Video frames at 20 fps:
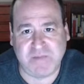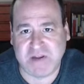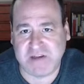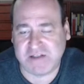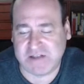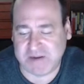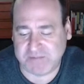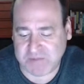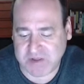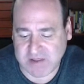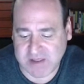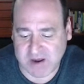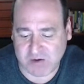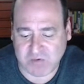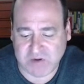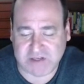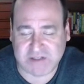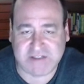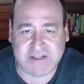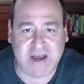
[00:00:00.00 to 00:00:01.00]
something that
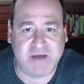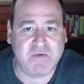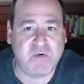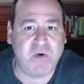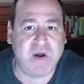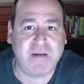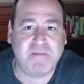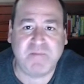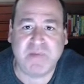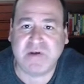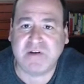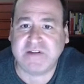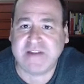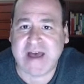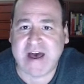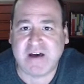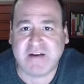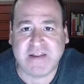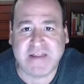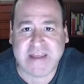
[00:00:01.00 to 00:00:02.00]
we decide we want to build
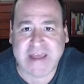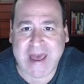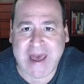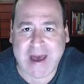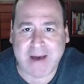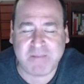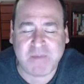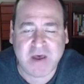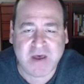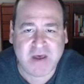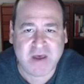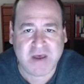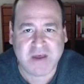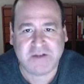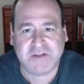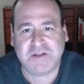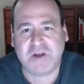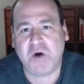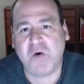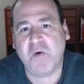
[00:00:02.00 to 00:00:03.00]
out in the app.
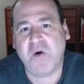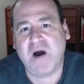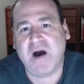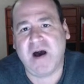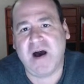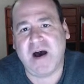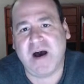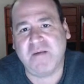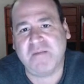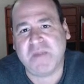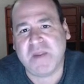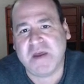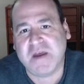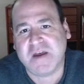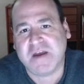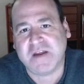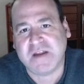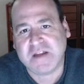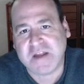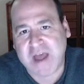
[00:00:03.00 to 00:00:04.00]
So, and
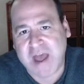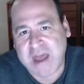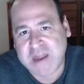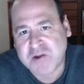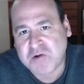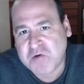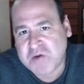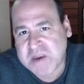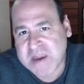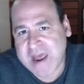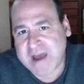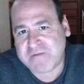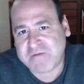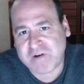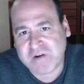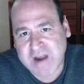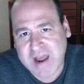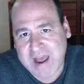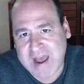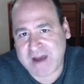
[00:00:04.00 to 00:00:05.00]
you
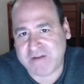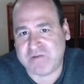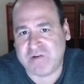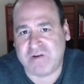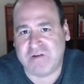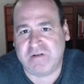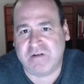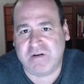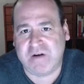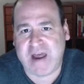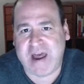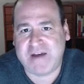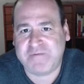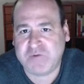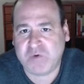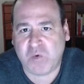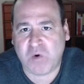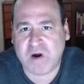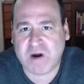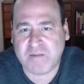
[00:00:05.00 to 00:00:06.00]
never, ever have
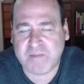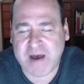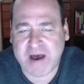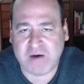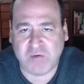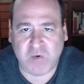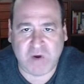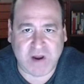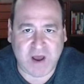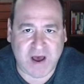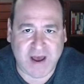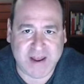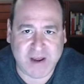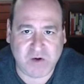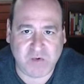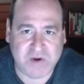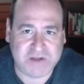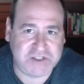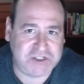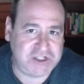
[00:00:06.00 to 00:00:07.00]
to worry about when
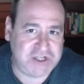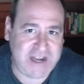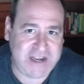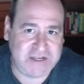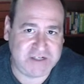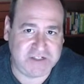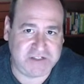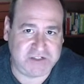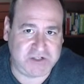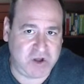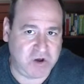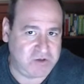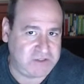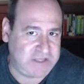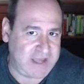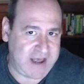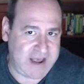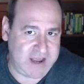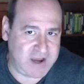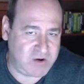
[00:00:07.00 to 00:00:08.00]
iOS changes, goes to
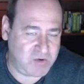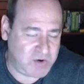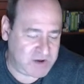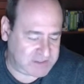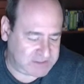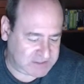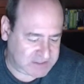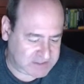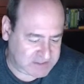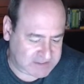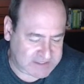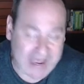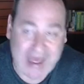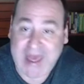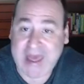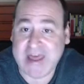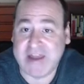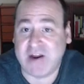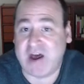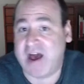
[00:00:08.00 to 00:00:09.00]
iOS
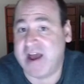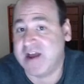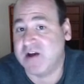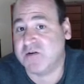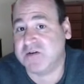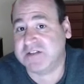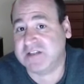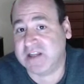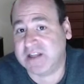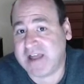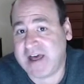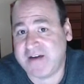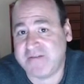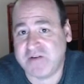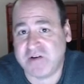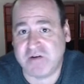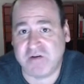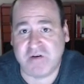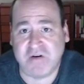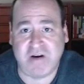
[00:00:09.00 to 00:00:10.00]
10, iOS
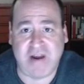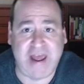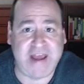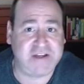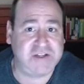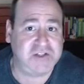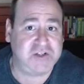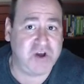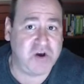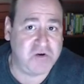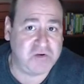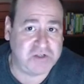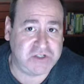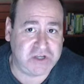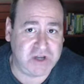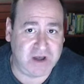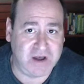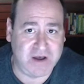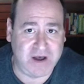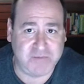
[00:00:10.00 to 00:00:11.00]
11, or Xcode
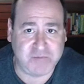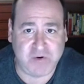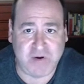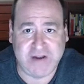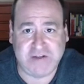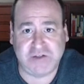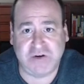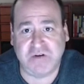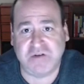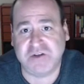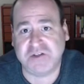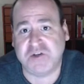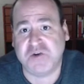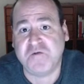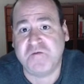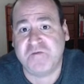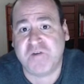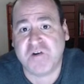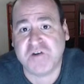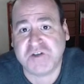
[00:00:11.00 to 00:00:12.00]
upgrades, or there's a new
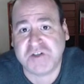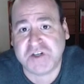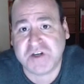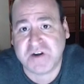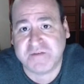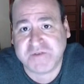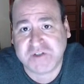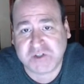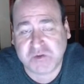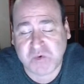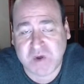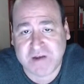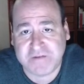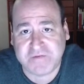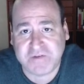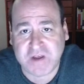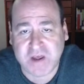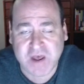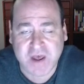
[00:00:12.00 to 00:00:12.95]
version of Swift.